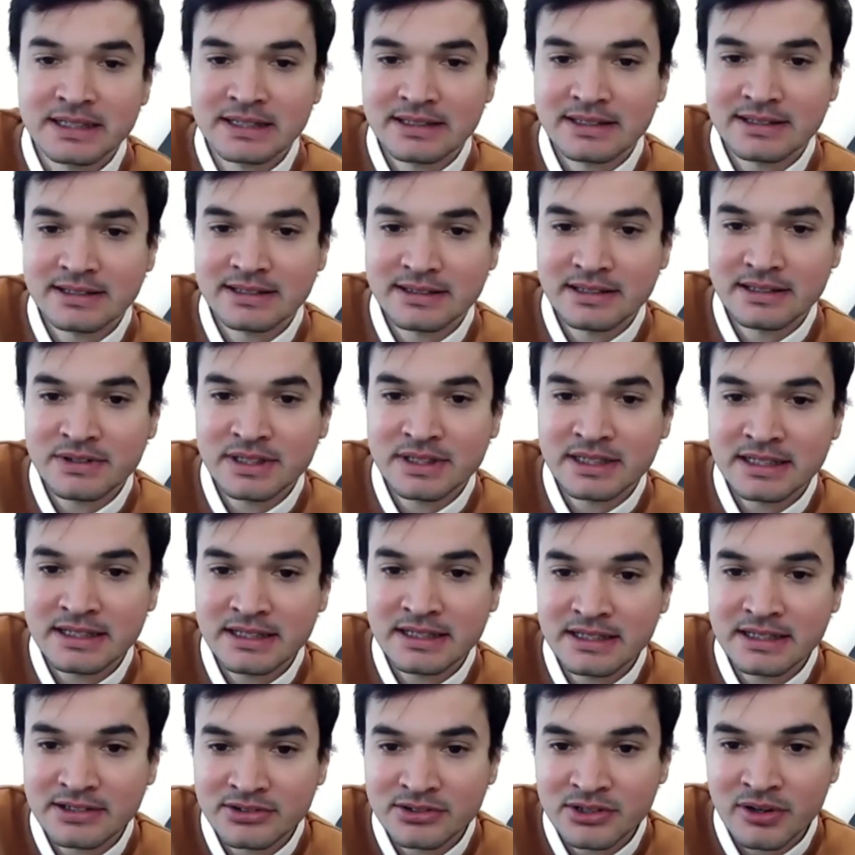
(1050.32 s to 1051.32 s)
Stephen
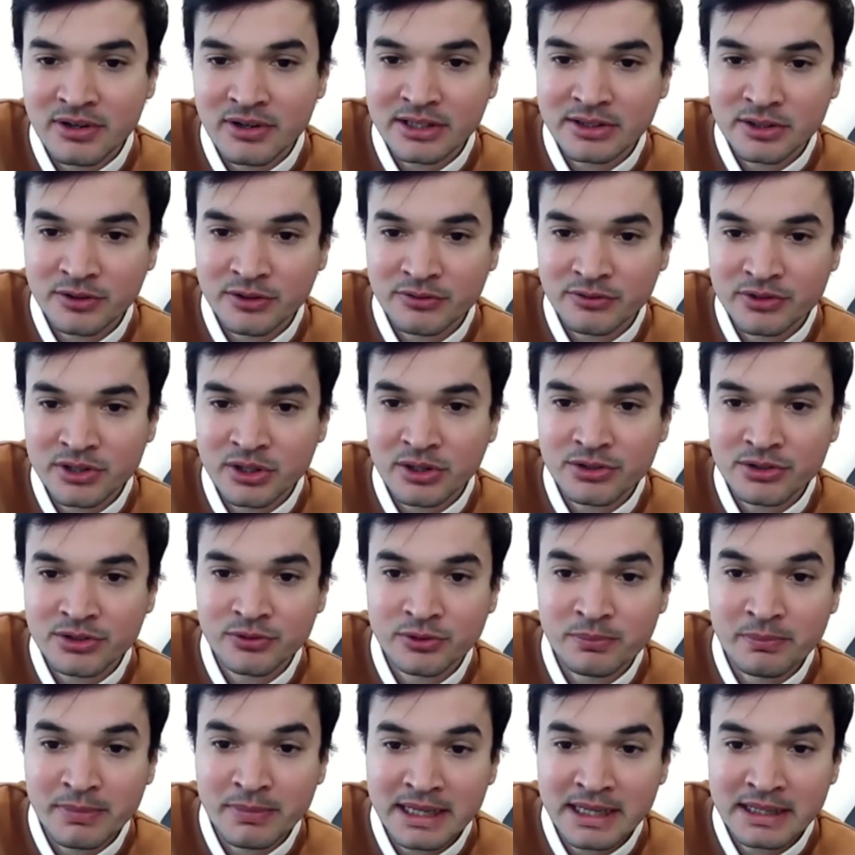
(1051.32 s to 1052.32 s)
is director of the
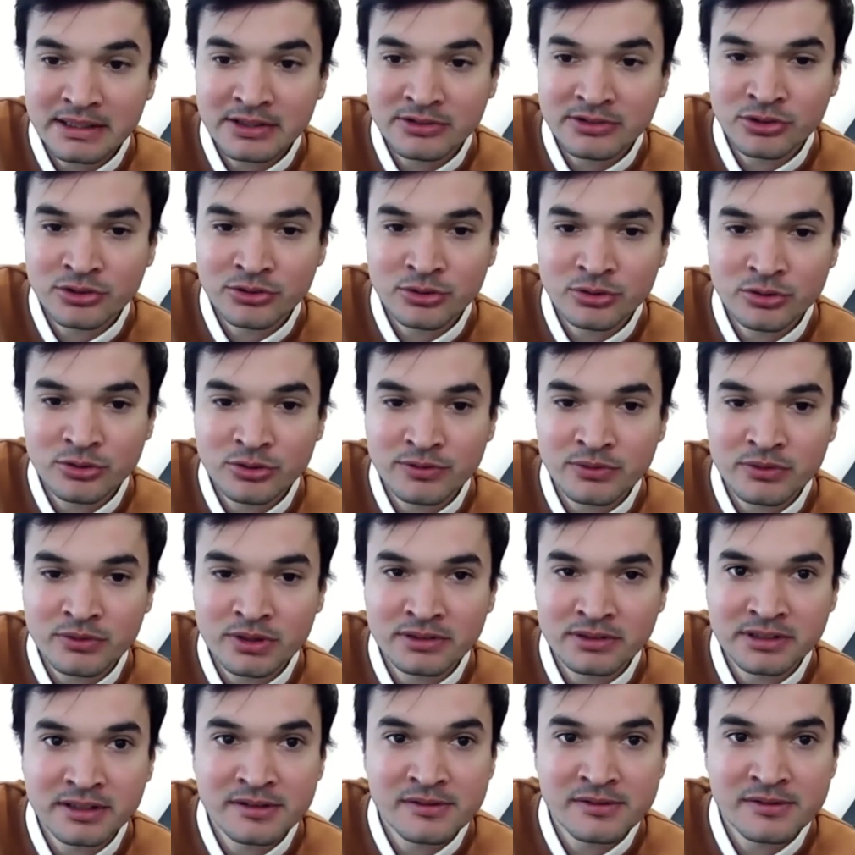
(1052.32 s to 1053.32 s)
Oxford Mann Institute of
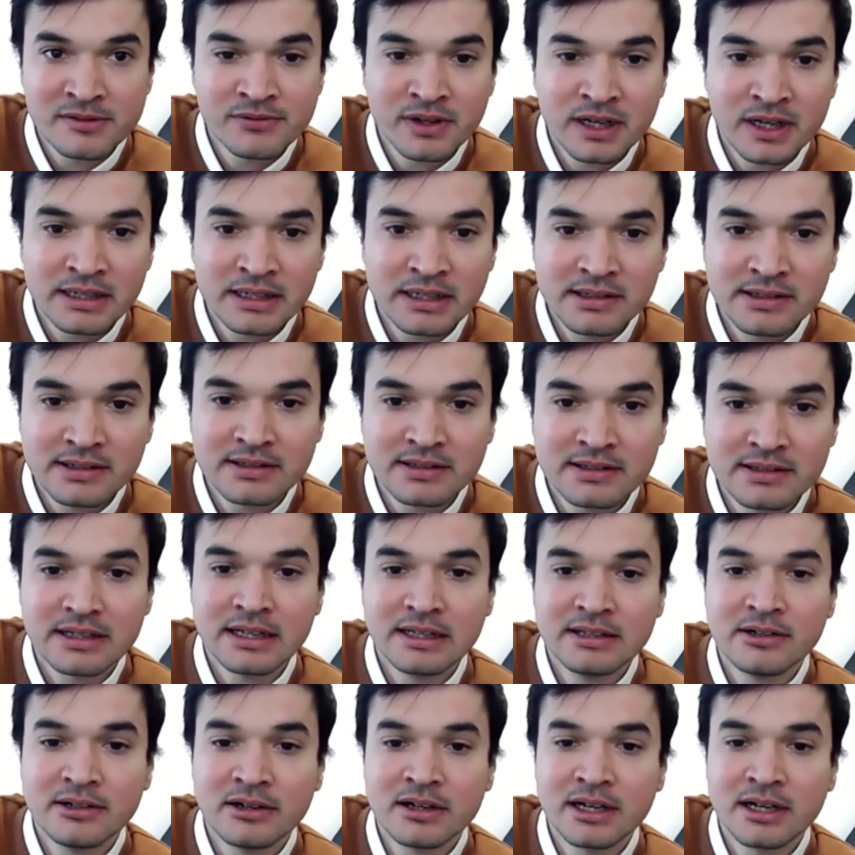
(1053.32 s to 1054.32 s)
Quantitative Finance
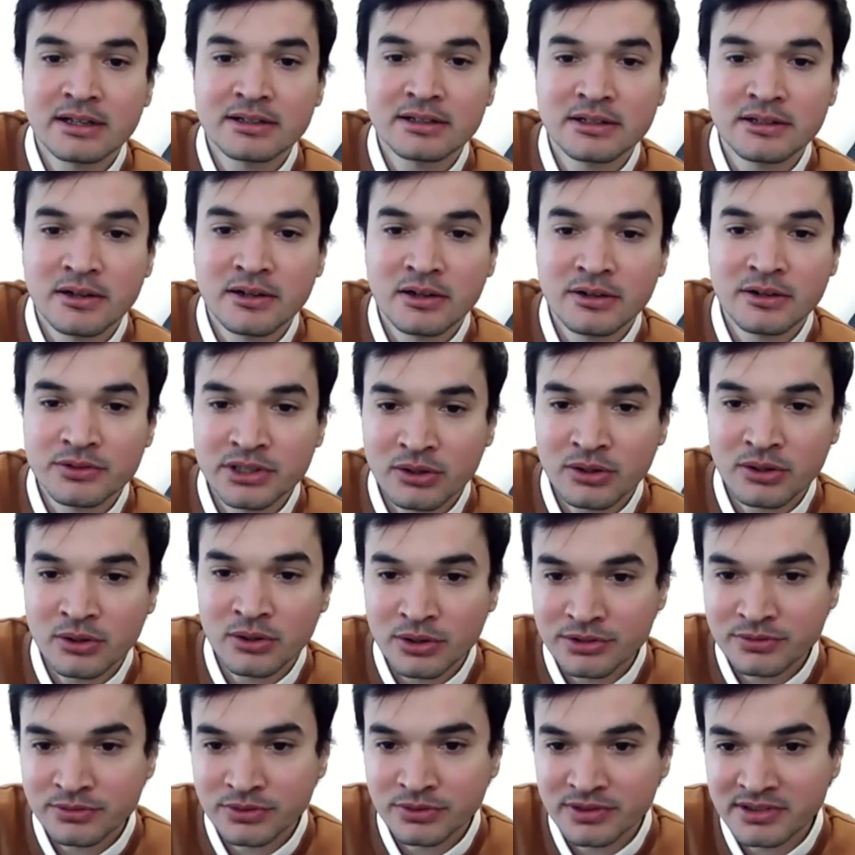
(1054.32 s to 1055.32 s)
and director of the
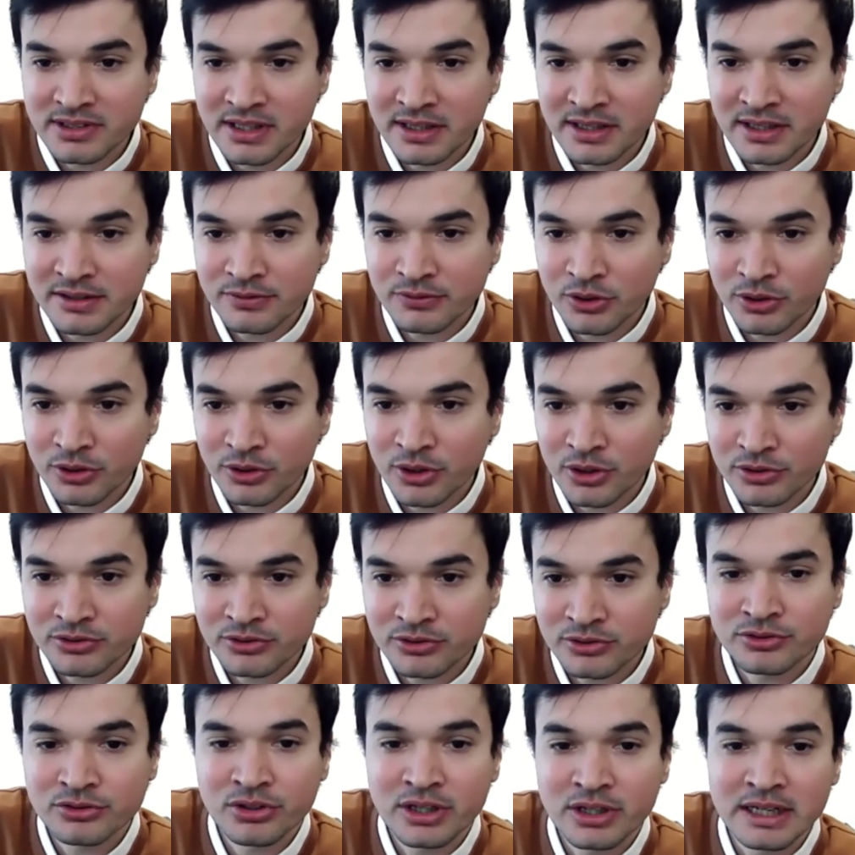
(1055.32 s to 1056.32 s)
Oxford Centre for
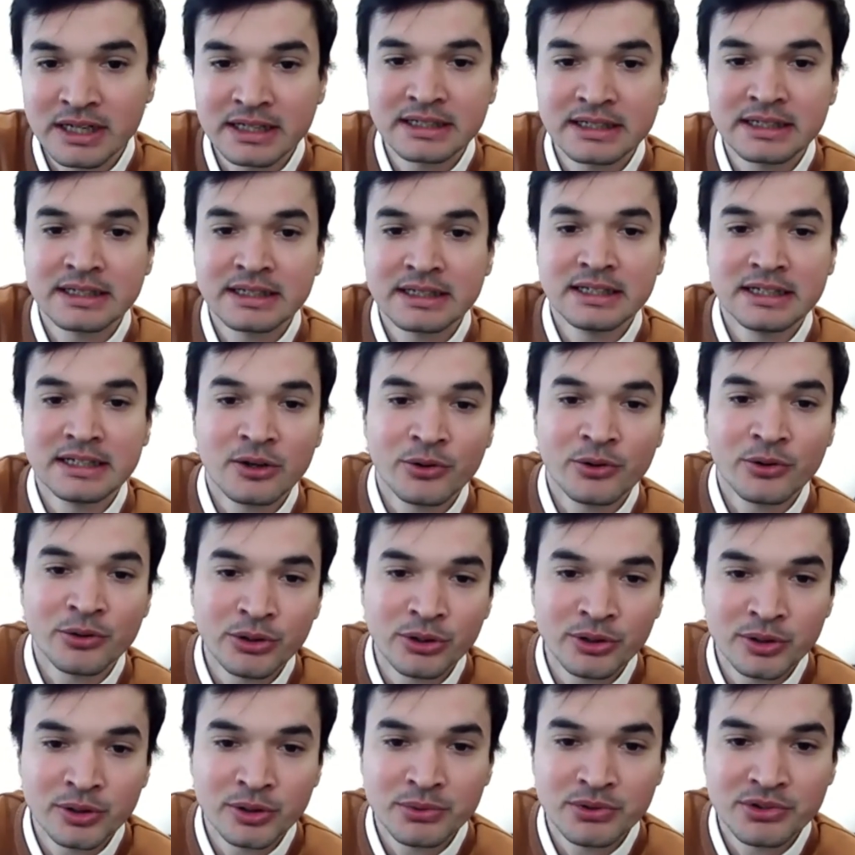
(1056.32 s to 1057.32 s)
Doctoral Training in
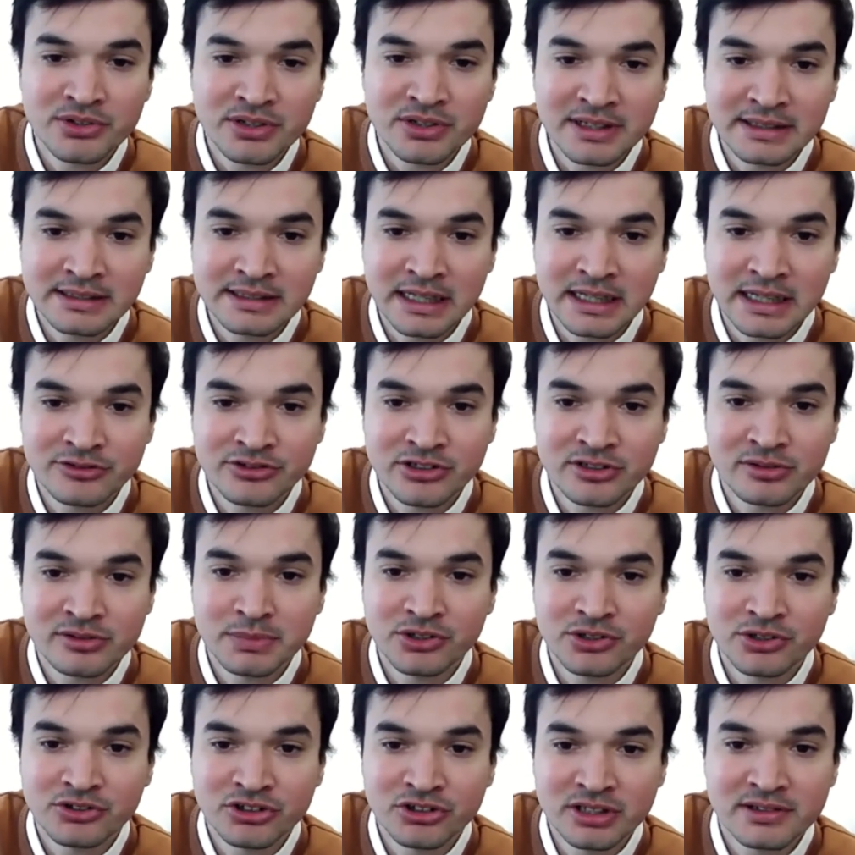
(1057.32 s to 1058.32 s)
Autonomous Intelligent
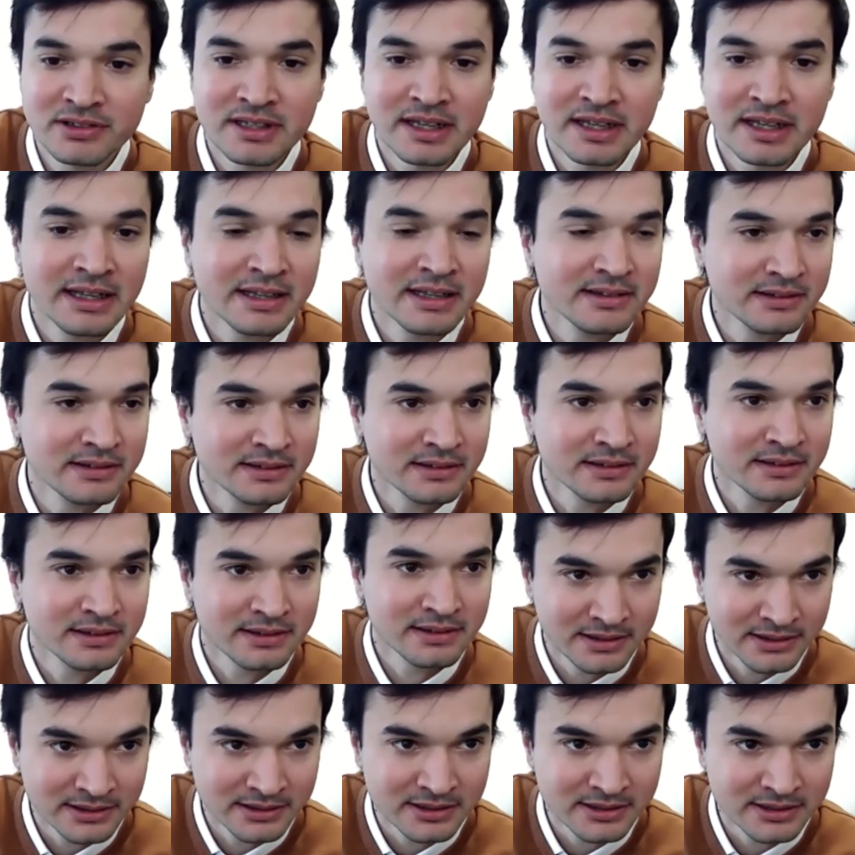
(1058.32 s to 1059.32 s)
Machines and
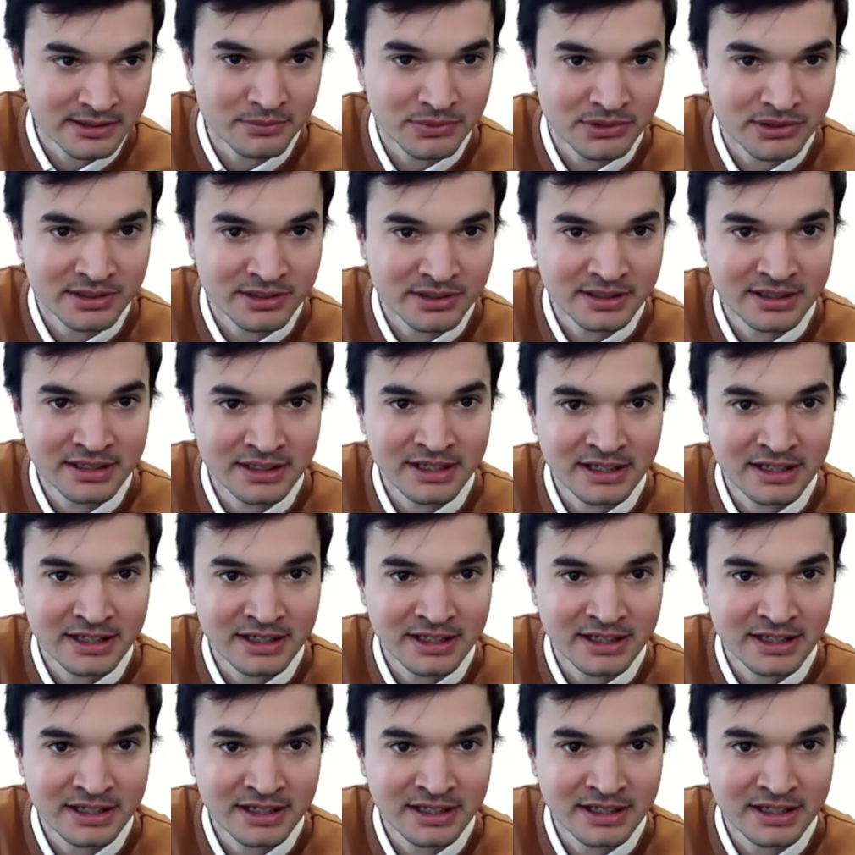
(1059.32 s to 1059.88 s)
Systems.